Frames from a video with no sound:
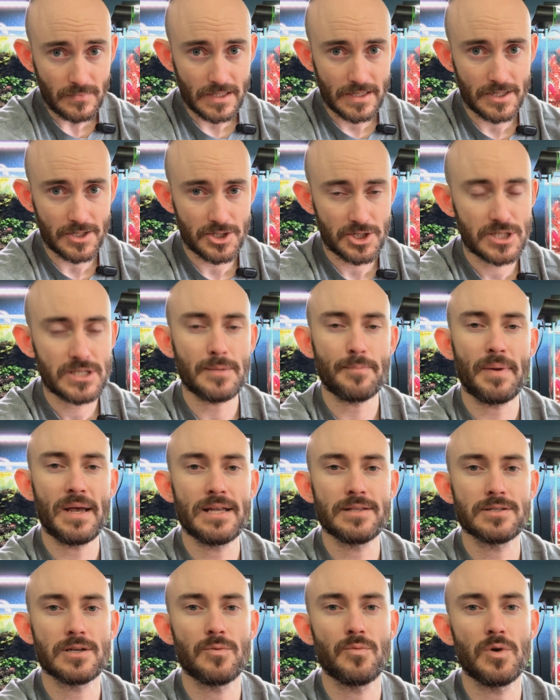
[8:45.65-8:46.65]
and it just
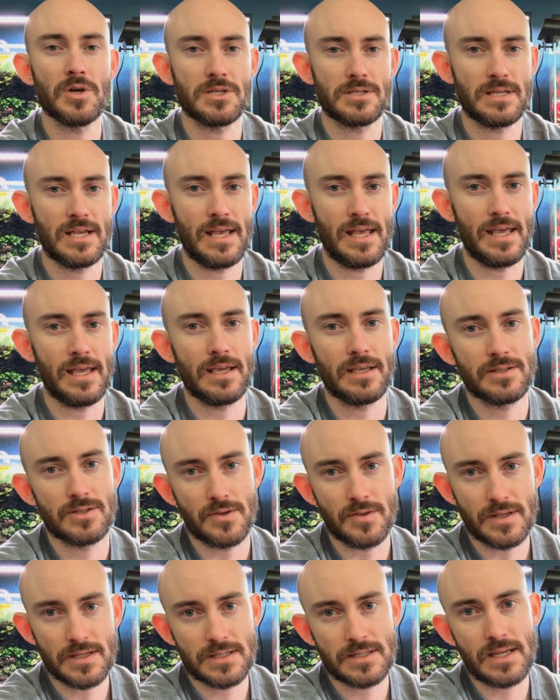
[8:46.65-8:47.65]
depends on what tank. So
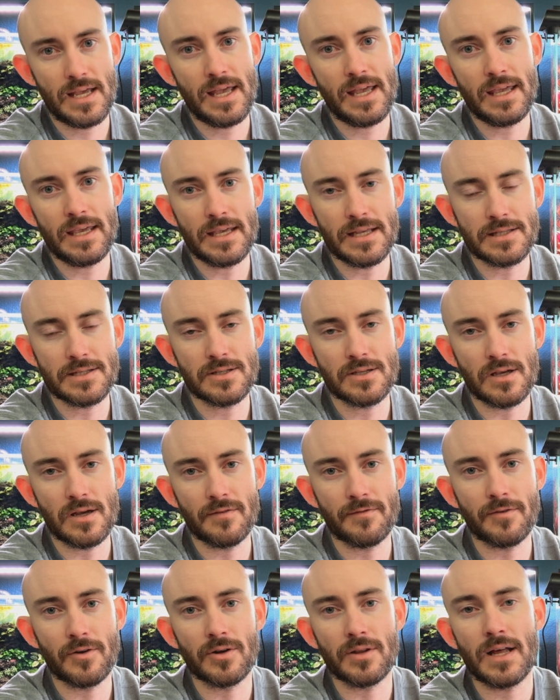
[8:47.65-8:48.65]
this tank gets a
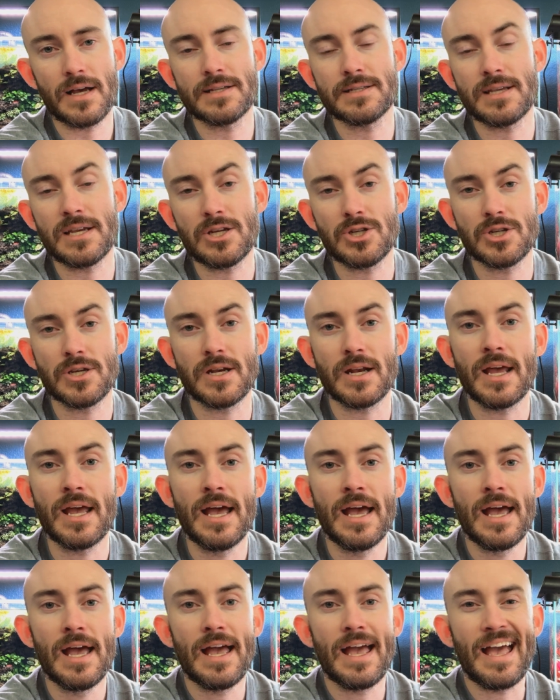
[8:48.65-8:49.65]
fertilization
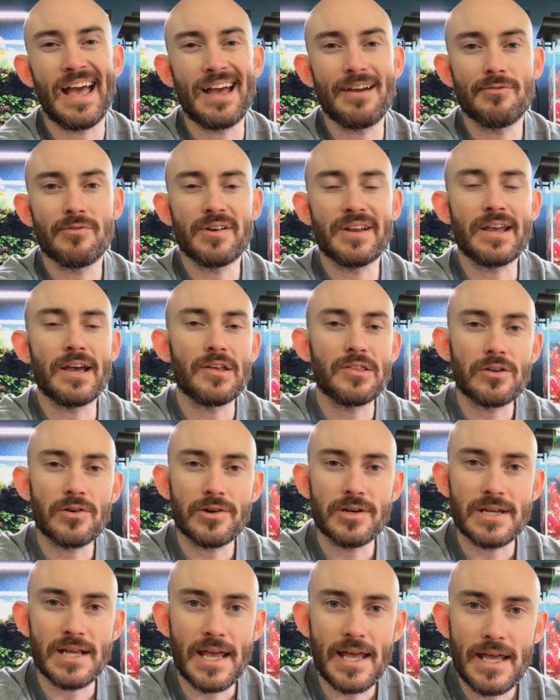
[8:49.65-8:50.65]
every other
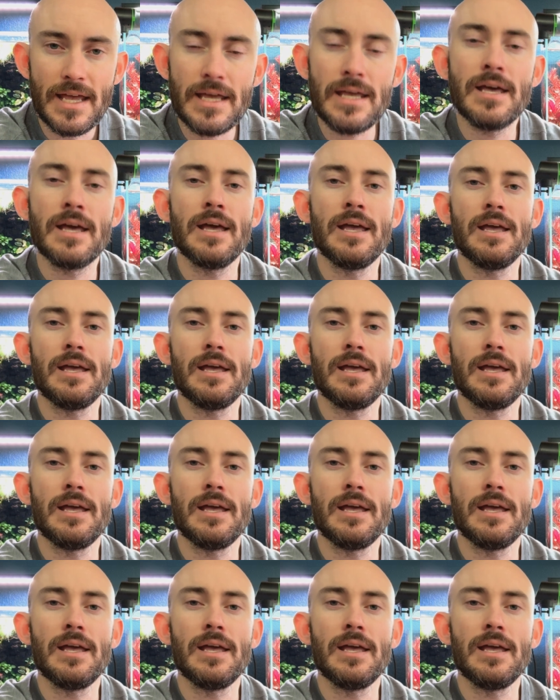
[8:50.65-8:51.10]
day.